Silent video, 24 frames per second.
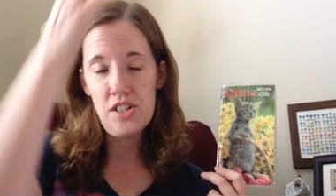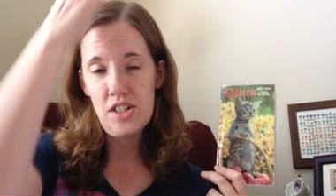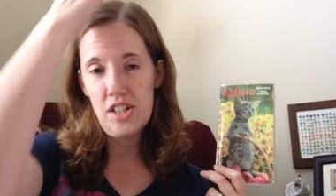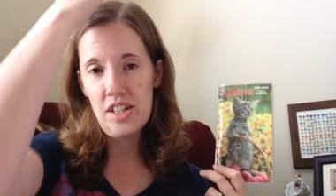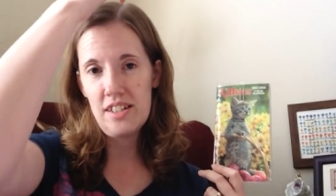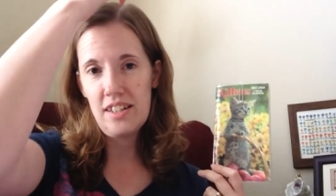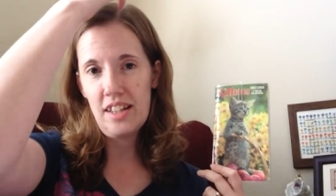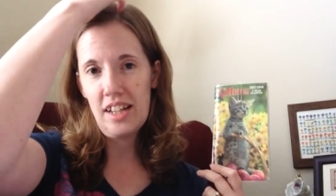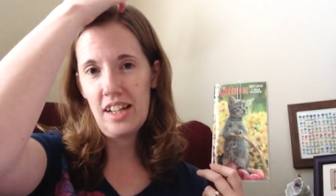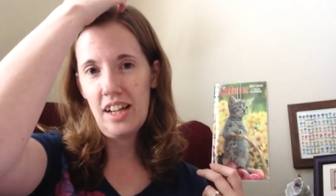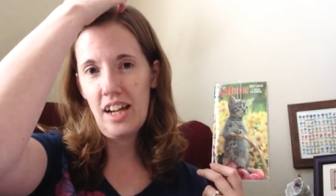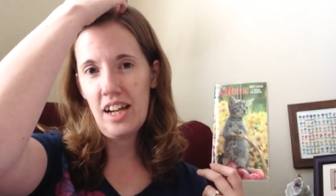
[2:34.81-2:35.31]

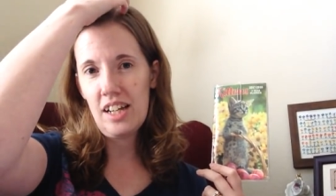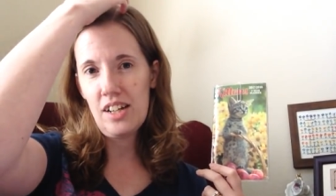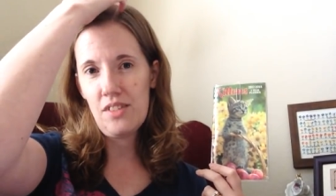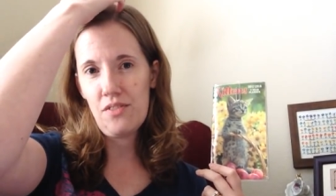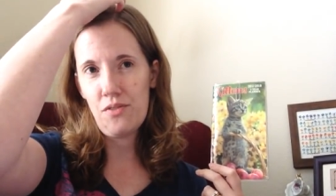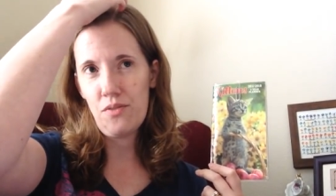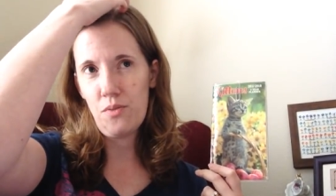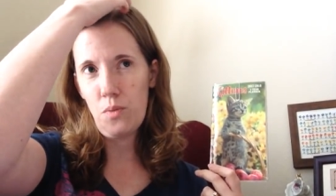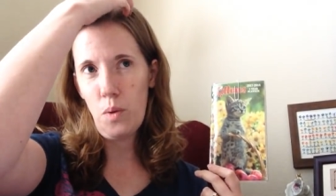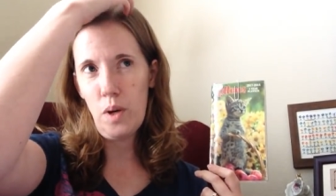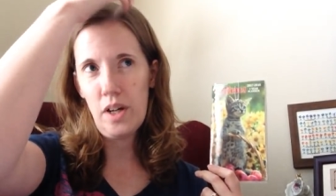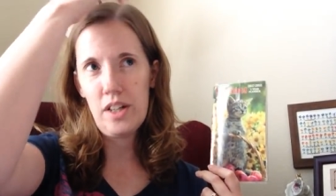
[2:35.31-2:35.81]
Because I kind
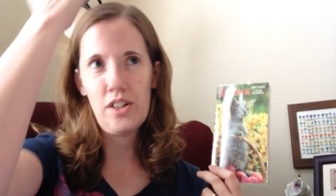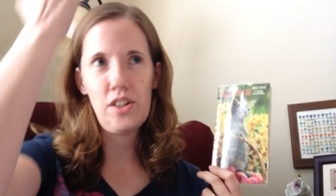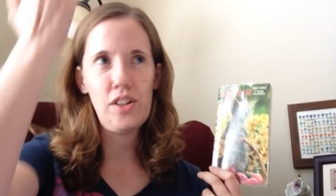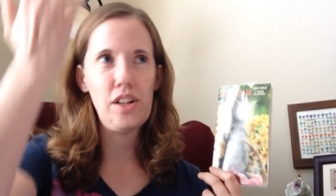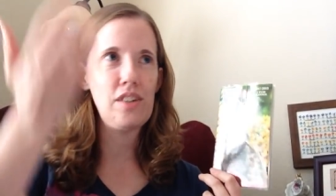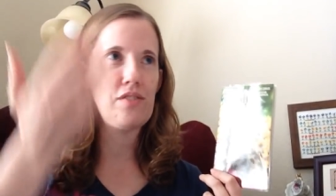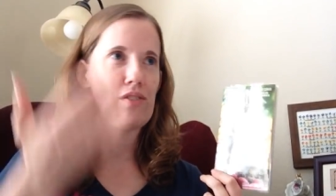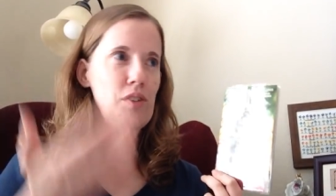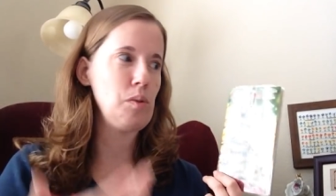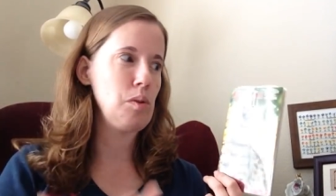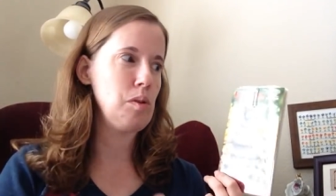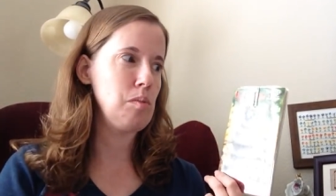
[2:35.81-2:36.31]
of wondered
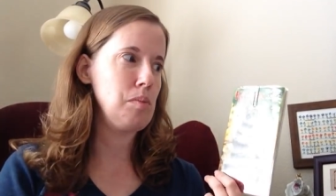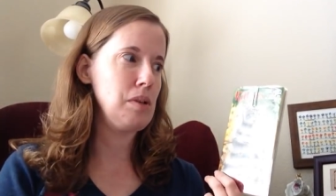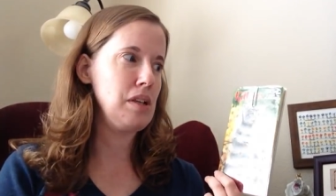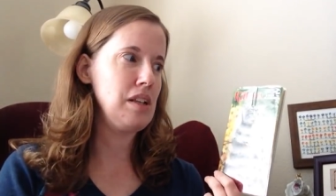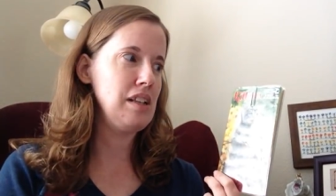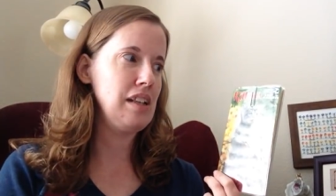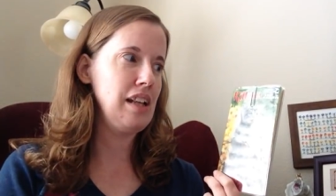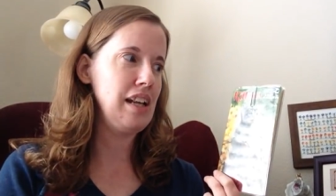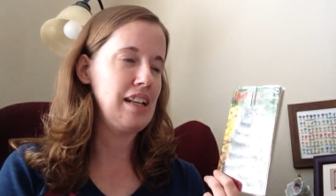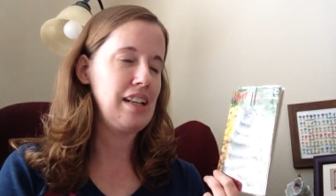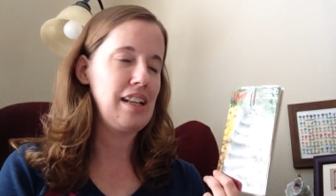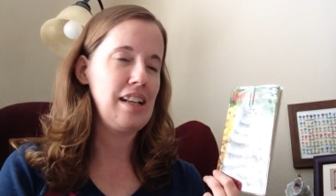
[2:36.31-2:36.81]
if it would be
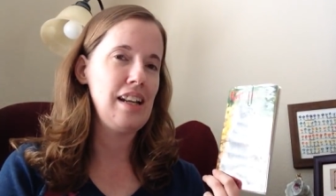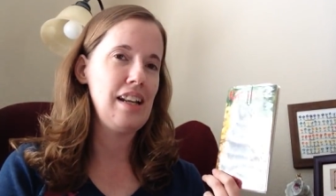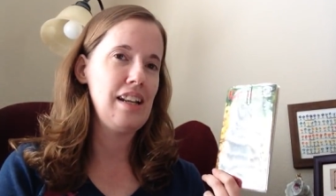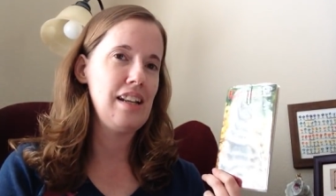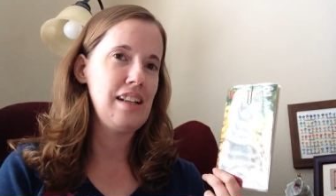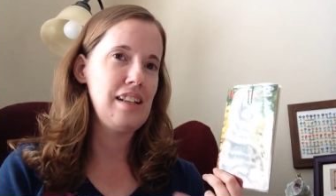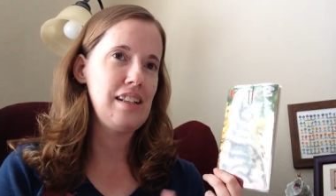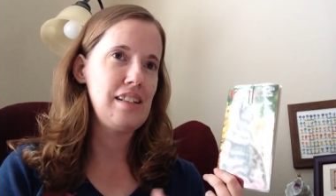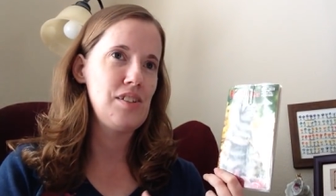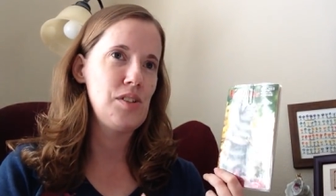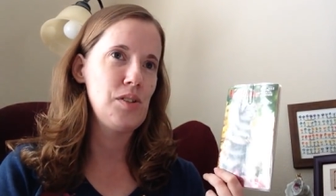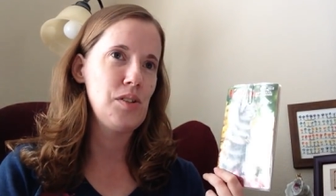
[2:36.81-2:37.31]
like a
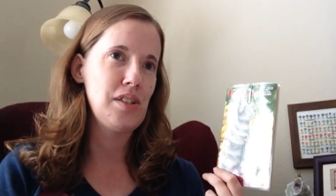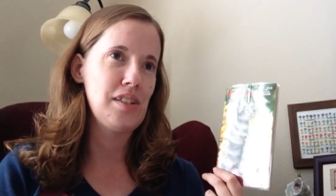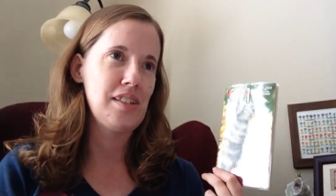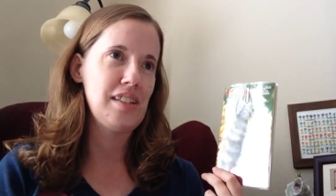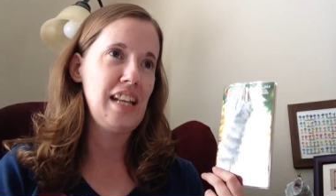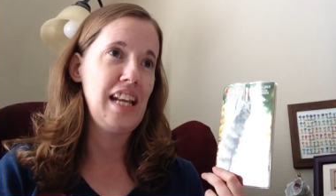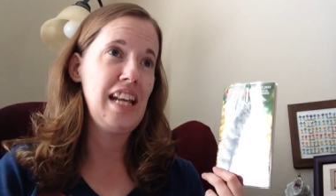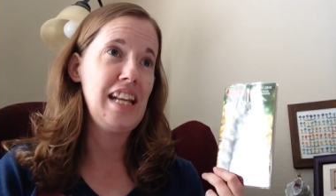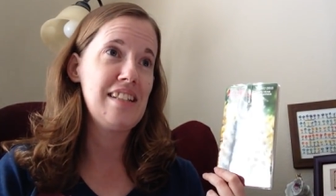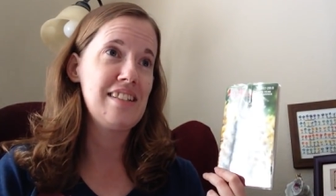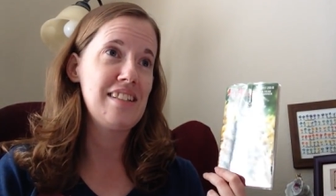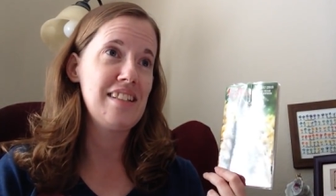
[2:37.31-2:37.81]

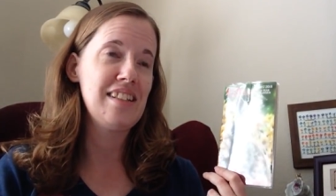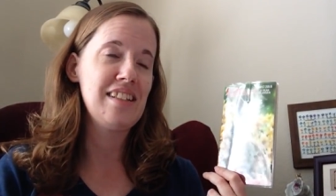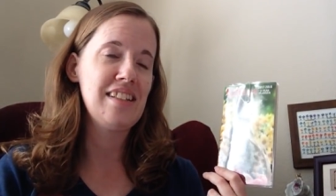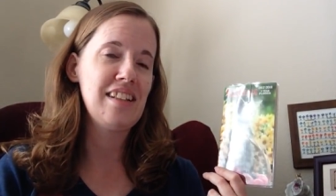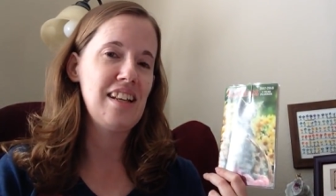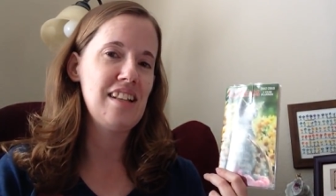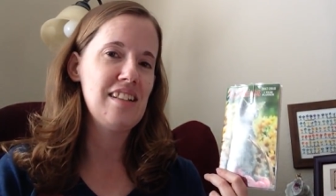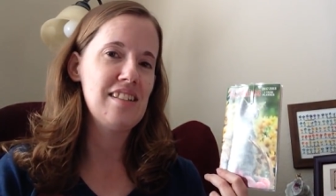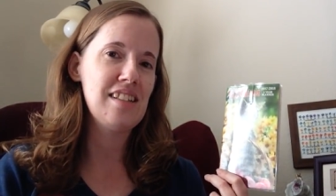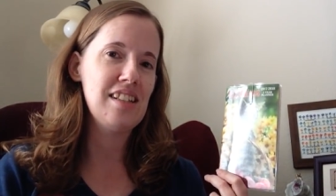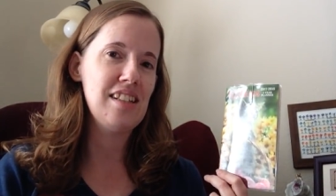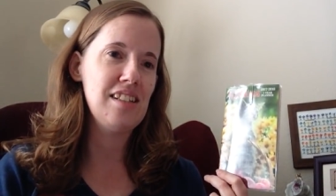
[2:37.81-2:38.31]
2018
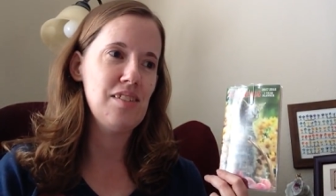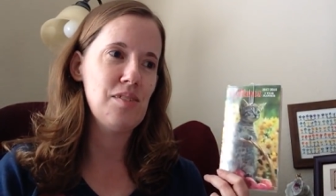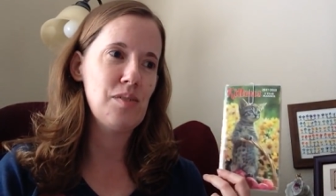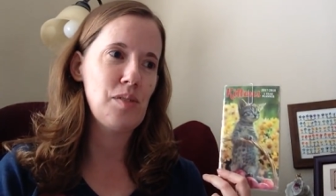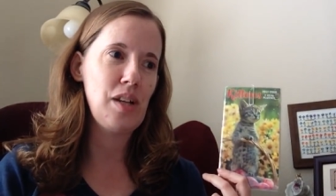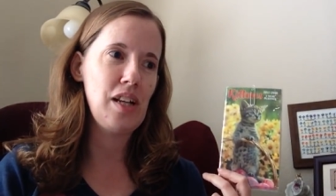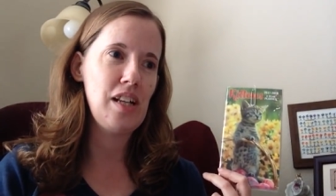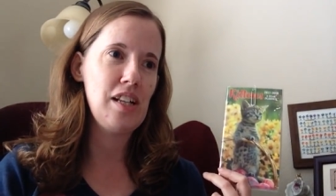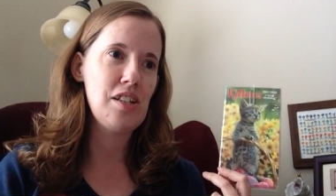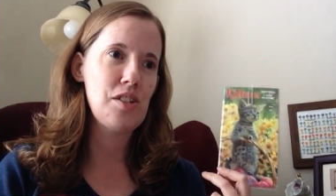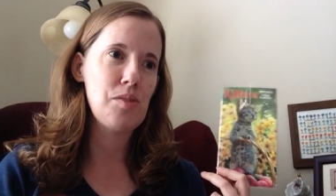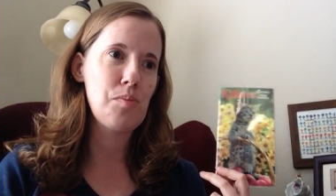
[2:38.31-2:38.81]
19
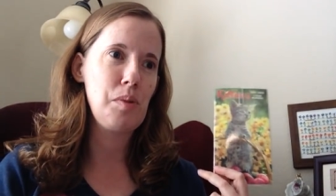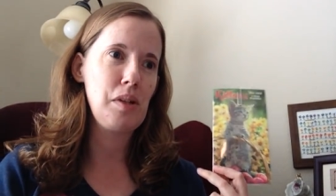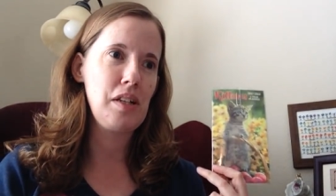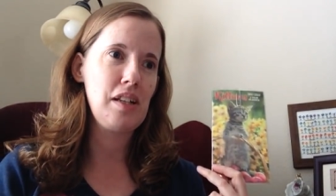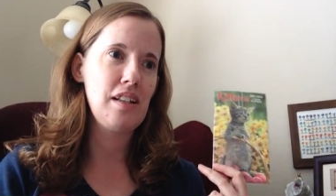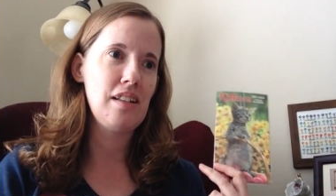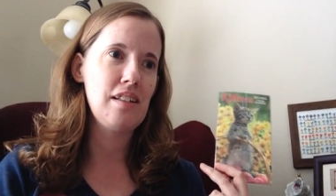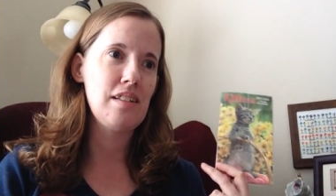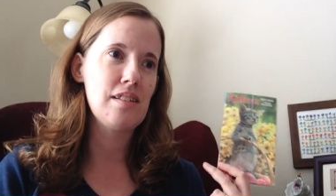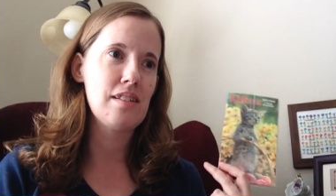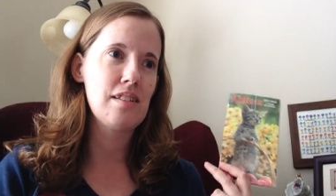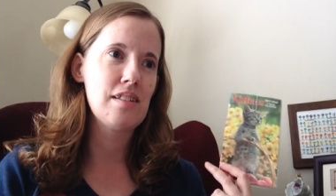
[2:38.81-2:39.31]
range
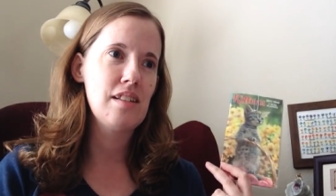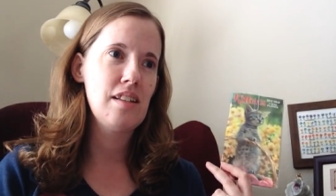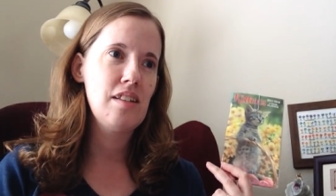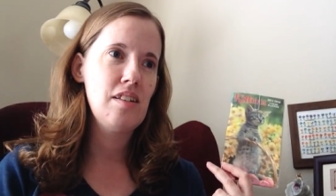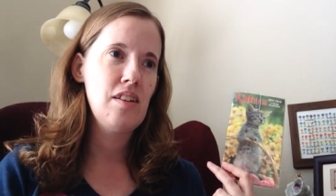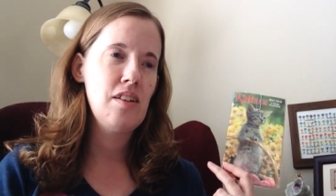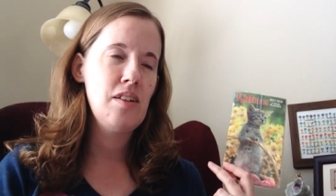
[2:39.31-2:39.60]
because